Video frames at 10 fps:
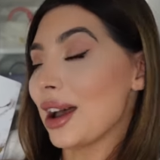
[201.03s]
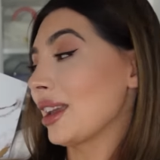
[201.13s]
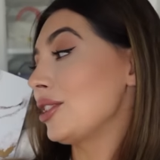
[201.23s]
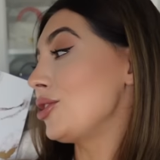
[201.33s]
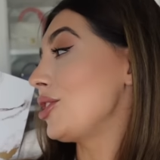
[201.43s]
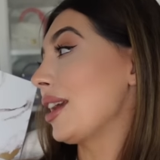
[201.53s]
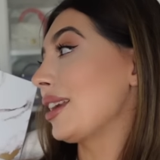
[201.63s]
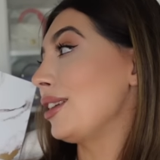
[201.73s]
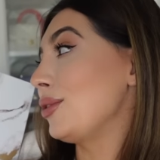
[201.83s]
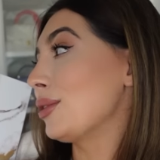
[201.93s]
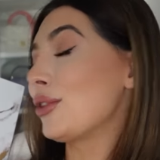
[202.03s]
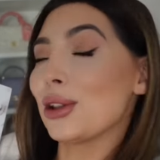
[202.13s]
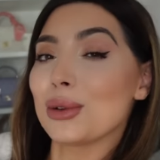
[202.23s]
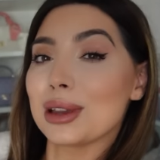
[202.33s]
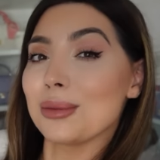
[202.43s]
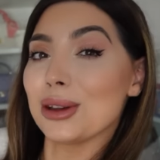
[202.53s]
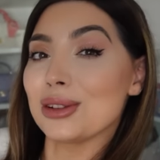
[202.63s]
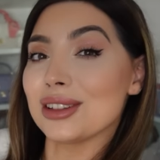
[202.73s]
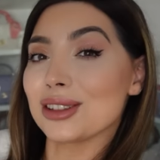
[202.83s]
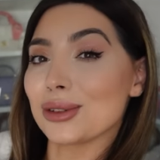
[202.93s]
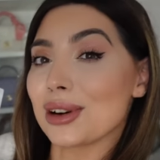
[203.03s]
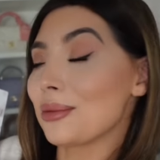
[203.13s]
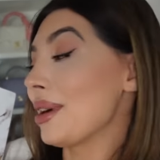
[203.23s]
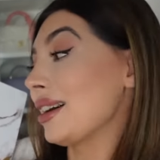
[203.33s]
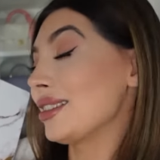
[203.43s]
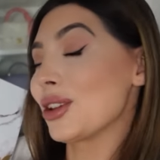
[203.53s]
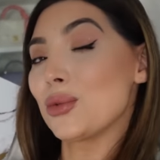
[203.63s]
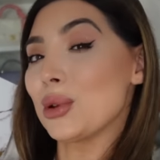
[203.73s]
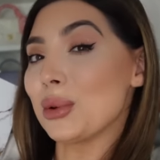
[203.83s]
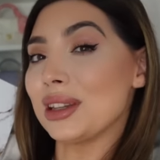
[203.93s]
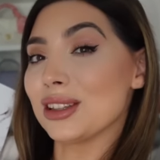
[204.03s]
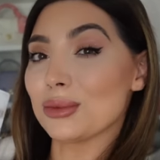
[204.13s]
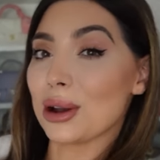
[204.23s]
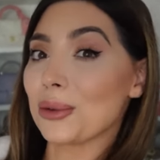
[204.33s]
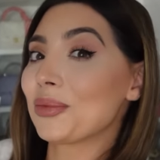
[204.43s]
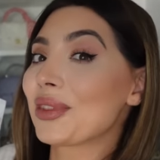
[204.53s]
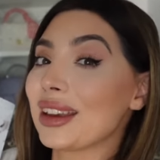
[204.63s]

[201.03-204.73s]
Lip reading: I can check if you're following me on Instagram and Guiwin as well.